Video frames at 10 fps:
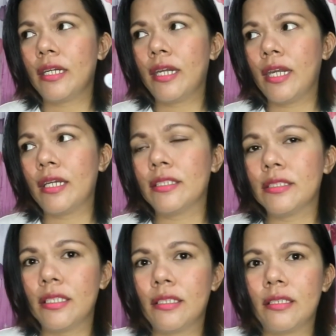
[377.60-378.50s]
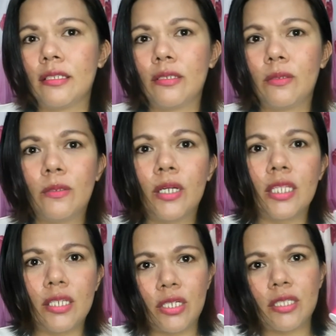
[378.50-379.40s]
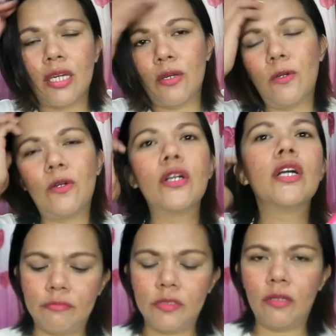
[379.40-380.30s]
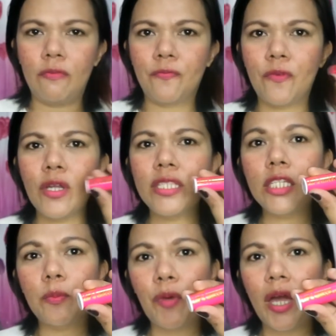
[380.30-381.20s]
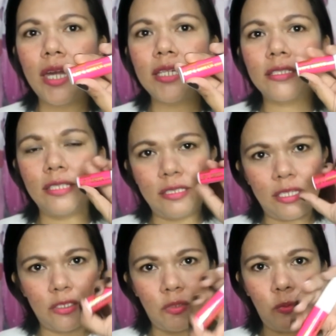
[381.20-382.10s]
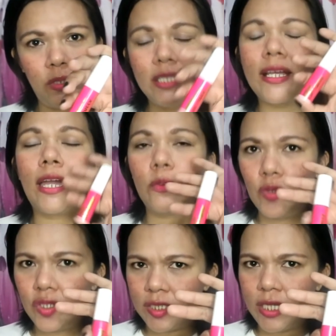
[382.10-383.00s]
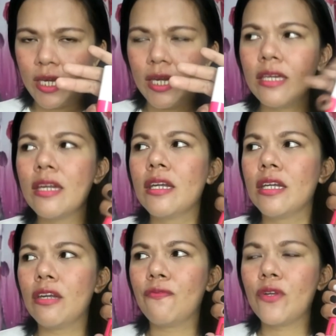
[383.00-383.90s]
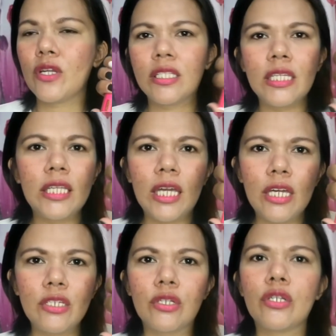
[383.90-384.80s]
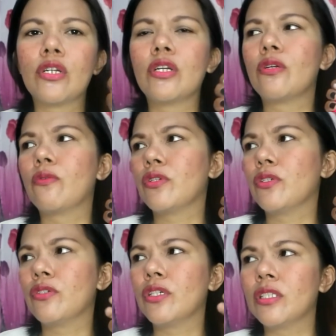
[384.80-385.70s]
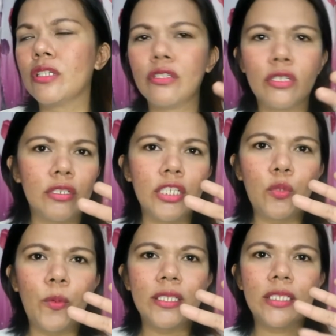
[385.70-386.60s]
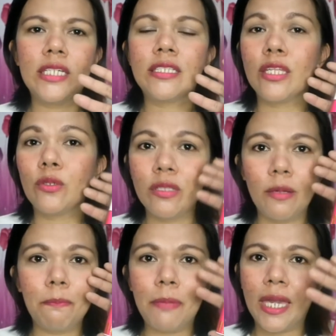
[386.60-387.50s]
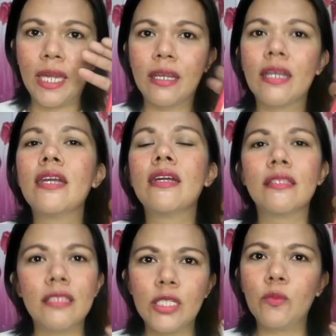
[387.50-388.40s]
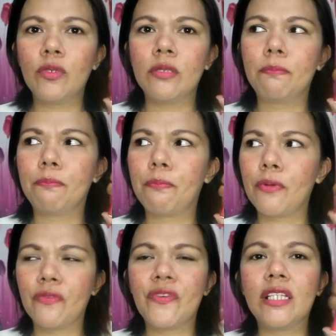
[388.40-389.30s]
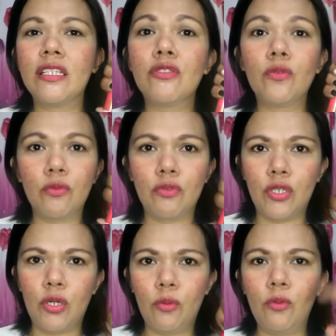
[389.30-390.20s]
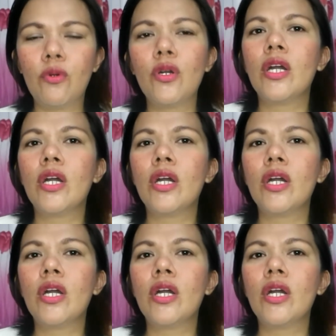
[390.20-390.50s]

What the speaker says: and okay na siya sa'yo. For this price, this is sulit, I would say. If you're a teenager or you're in early 20s and you love pink, this would perfectly suit you.